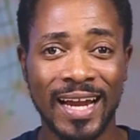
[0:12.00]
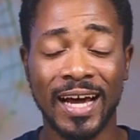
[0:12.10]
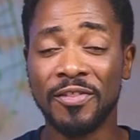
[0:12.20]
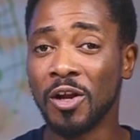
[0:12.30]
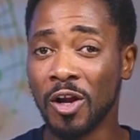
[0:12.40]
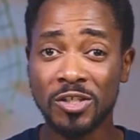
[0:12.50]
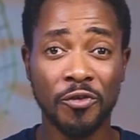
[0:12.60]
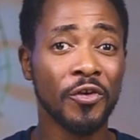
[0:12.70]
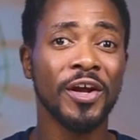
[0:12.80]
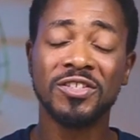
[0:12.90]
Now, there are lots
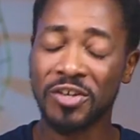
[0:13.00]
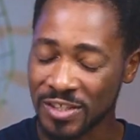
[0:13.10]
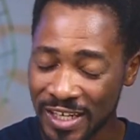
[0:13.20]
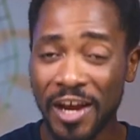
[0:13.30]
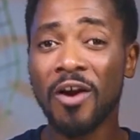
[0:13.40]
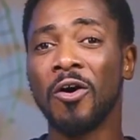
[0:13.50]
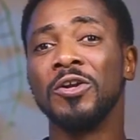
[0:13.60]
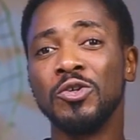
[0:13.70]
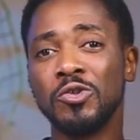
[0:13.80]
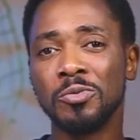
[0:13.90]
of creators here
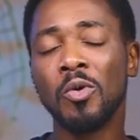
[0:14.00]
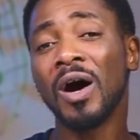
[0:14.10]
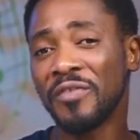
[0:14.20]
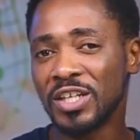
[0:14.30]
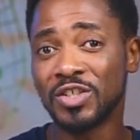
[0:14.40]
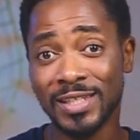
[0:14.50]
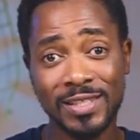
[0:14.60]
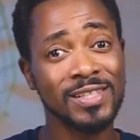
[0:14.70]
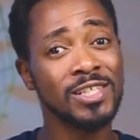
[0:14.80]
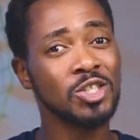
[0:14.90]
on YouTube who have
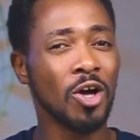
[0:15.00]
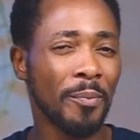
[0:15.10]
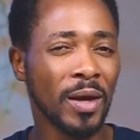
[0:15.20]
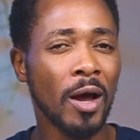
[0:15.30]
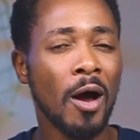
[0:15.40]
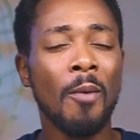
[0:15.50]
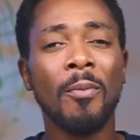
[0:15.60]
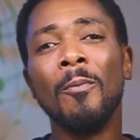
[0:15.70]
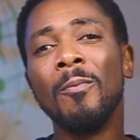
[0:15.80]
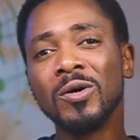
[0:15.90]
addressed this topic,
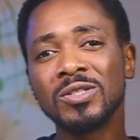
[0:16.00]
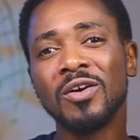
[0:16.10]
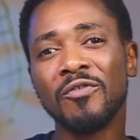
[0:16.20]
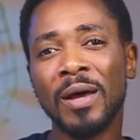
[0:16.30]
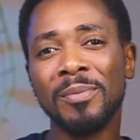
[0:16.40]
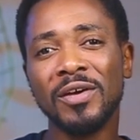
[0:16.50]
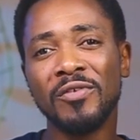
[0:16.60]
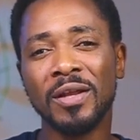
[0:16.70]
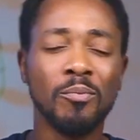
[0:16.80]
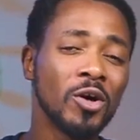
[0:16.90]
but most of them live
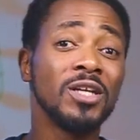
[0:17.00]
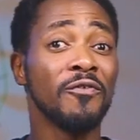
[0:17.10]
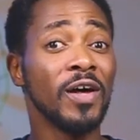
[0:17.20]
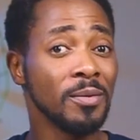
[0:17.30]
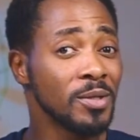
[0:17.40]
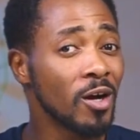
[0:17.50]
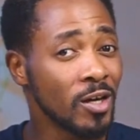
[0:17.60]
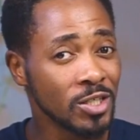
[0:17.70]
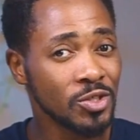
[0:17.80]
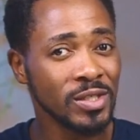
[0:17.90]
in more developed
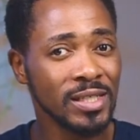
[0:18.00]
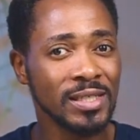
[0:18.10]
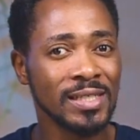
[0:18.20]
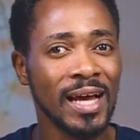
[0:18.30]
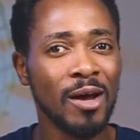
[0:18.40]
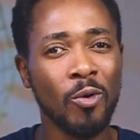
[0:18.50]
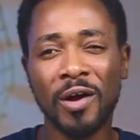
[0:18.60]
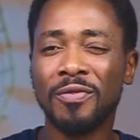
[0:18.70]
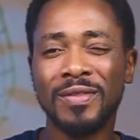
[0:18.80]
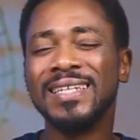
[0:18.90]
countries
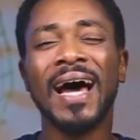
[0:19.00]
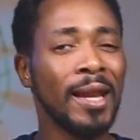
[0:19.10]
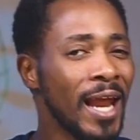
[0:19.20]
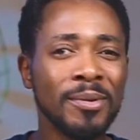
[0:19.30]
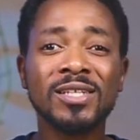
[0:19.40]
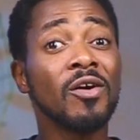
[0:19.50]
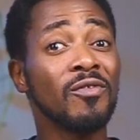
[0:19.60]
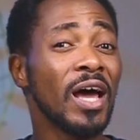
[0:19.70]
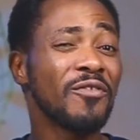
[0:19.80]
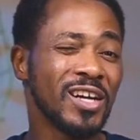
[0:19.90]
where the dynamics of
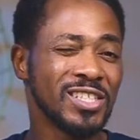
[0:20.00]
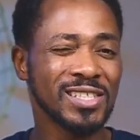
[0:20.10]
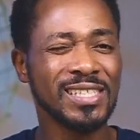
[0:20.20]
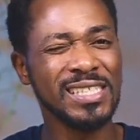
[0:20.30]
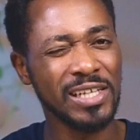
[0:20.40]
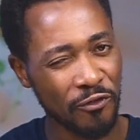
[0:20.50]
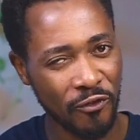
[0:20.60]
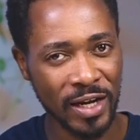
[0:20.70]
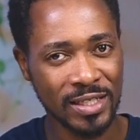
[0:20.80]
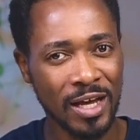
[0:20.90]
life are just
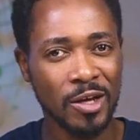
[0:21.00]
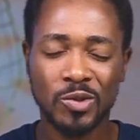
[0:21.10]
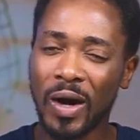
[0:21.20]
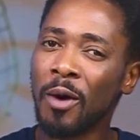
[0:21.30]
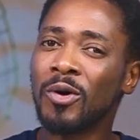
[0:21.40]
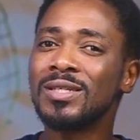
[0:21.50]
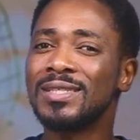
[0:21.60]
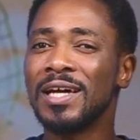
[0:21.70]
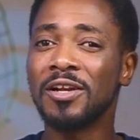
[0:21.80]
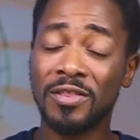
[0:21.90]
different. So I want to
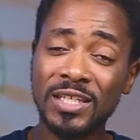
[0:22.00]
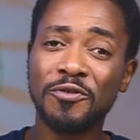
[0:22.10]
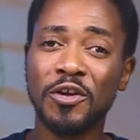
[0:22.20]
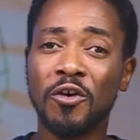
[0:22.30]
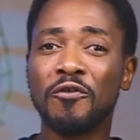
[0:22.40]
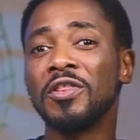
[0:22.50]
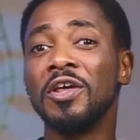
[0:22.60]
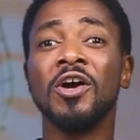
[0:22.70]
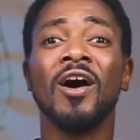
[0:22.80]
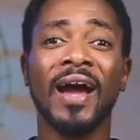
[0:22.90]
tailor this video for the
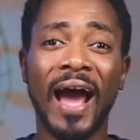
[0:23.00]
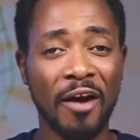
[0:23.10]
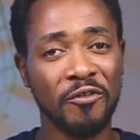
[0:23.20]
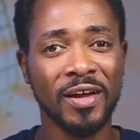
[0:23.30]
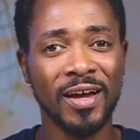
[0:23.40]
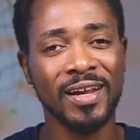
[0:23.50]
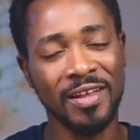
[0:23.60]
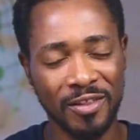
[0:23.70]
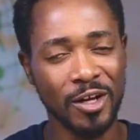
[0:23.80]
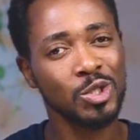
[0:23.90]
young African
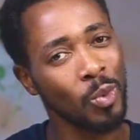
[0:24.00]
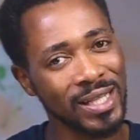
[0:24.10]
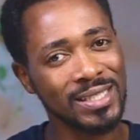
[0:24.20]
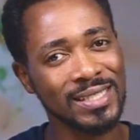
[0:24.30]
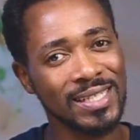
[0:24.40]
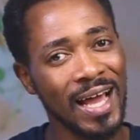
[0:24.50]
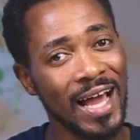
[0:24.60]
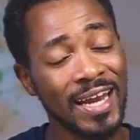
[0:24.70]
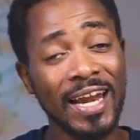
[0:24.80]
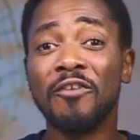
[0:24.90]
in their 20s.
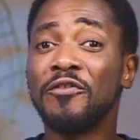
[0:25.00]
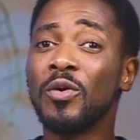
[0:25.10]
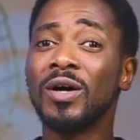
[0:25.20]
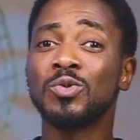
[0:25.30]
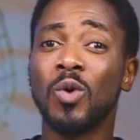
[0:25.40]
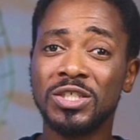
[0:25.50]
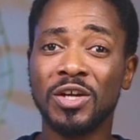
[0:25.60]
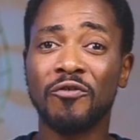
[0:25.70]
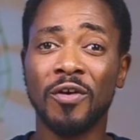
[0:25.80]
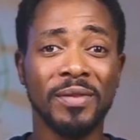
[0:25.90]
Now, viewers
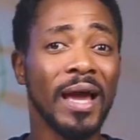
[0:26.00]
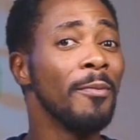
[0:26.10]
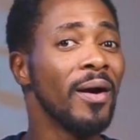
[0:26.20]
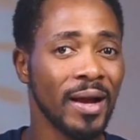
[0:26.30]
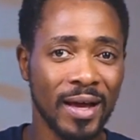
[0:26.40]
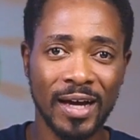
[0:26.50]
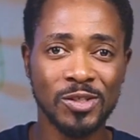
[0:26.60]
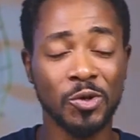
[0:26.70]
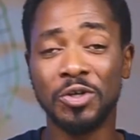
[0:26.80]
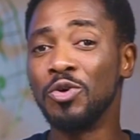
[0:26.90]
watching from the Americas
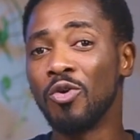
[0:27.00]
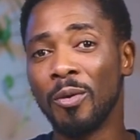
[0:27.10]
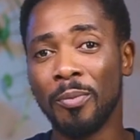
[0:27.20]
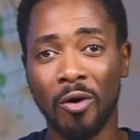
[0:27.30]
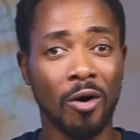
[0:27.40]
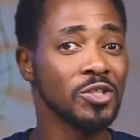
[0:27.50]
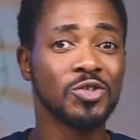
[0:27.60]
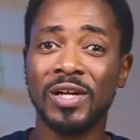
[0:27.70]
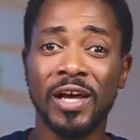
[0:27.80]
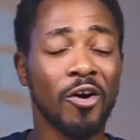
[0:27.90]
or Europe or
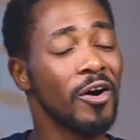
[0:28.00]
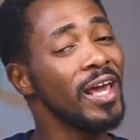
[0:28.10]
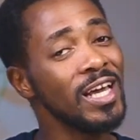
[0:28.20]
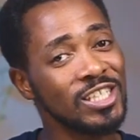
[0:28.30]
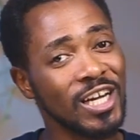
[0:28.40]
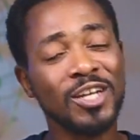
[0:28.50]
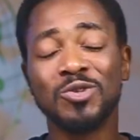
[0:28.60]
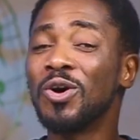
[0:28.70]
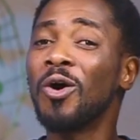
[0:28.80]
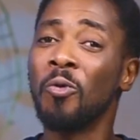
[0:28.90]
Australia or Asia, do
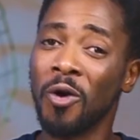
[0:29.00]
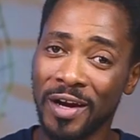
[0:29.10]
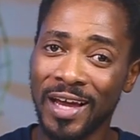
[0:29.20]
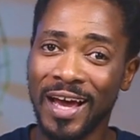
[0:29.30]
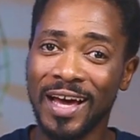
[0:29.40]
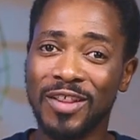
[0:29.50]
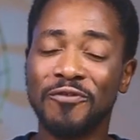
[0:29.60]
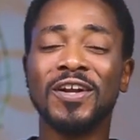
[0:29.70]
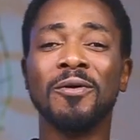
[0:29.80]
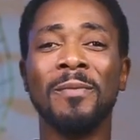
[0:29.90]
not worry. The
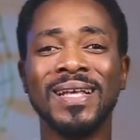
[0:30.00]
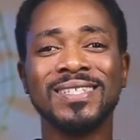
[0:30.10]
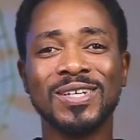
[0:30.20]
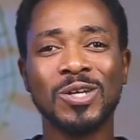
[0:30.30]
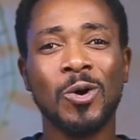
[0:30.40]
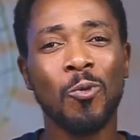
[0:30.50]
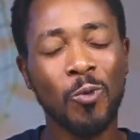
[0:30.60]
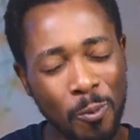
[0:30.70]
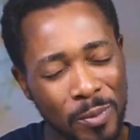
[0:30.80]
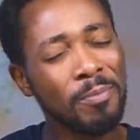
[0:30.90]
fundamentals
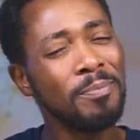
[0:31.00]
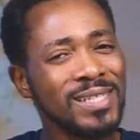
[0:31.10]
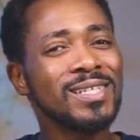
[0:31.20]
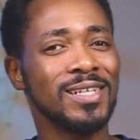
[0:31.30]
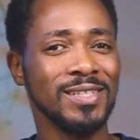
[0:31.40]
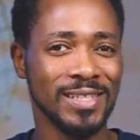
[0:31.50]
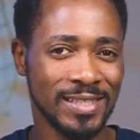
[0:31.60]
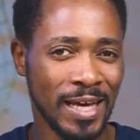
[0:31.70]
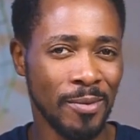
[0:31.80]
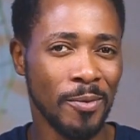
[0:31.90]
will be basically the
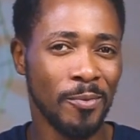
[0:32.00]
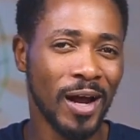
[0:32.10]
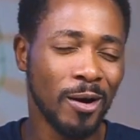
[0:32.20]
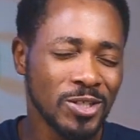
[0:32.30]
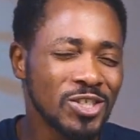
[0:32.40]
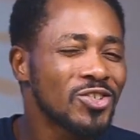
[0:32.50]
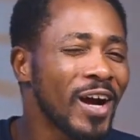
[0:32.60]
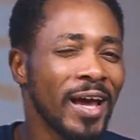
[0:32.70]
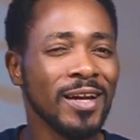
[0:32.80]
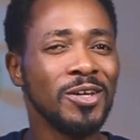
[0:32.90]
same, but I'll just
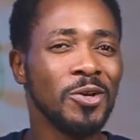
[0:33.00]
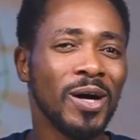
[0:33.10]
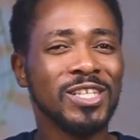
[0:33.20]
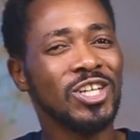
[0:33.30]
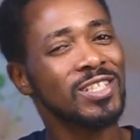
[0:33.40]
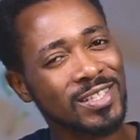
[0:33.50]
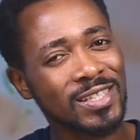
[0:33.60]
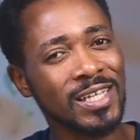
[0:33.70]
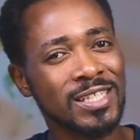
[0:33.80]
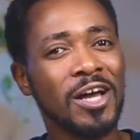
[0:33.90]
try and, adjust
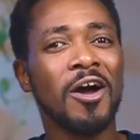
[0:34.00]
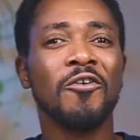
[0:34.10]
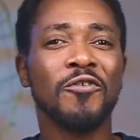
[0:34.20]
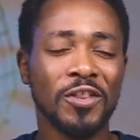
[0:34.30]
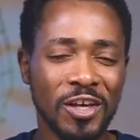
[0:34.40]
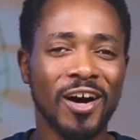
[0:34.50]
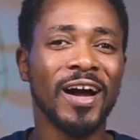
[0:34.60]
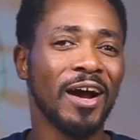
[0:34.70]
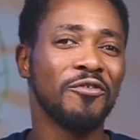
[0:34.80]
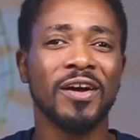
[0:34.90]
things for the young
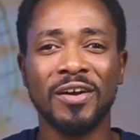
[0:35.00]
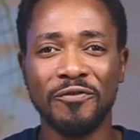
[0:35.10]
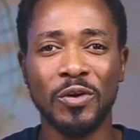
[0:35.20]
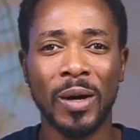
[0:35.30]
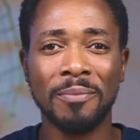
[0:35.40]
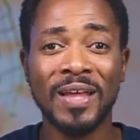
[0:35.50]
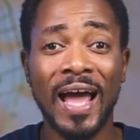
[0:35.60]
African viewer.